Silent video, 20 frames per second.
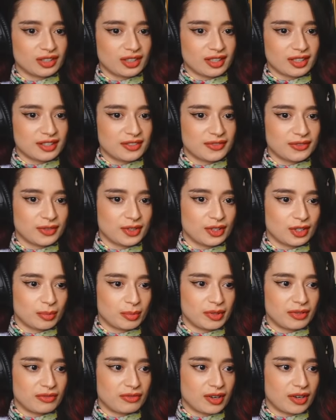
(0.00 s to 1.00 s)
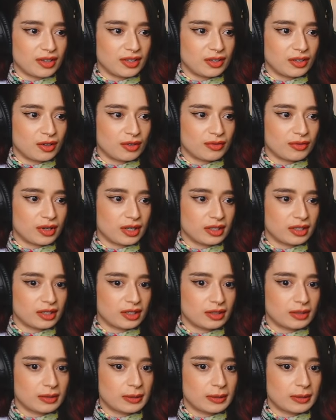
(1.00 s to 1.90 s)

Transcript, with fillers: That's going to be very nerve-wracking.